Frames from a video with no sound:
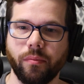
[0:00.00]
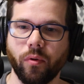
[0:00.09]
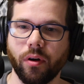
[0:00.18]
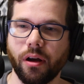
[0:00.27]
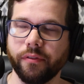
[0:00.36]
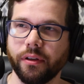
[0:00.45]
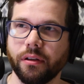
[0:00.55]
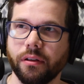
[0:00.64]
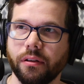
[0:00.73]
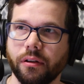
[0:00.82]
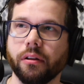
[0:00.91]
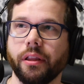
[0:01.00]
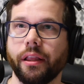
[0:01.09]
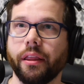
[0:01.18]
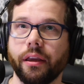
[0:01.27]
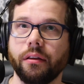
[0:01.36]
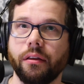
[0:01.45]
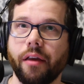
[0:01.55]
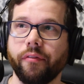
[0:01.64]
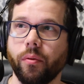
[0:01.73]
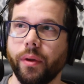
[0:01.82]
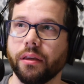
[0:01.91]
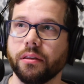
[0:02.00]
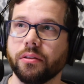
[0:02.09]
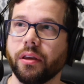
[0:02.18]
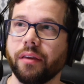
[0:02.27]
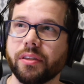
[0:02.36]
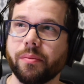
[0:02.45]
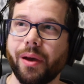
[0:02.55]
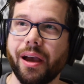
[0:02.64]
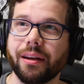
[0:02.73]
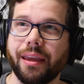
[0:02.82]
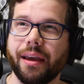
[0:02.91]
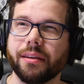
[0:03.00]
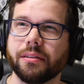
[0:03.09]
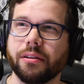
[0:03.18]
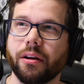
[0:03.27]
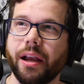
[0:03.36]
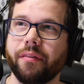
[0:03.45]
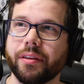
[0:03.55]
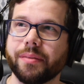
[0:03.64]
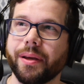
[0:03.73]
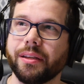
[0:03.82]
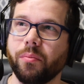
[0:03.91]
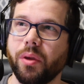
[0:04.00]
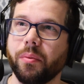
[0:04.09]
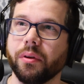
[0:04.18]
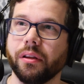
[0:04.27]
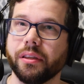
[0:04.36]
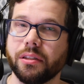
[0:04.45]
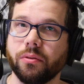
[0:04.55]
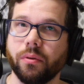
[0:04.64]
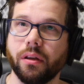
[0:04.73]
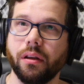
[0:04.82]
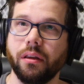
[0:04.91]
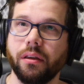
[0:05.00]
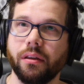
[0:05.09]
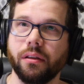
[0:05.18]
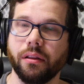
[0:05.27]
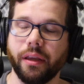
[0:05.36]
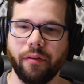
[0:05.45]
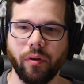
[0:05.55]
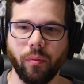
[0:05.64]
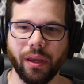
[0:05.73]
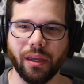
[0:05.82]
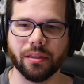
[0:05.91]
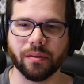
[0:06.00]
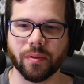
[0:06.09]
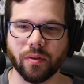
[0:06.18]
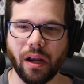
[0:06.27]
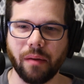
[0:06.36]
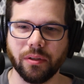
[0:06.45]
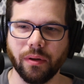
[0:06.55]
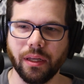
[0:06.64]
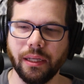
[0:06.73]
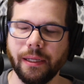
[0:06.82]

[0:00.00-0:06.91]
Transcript: more often or like every week? So like if it's a podcast, you're kind of expecting people to listen to it like every week and subscribe to it.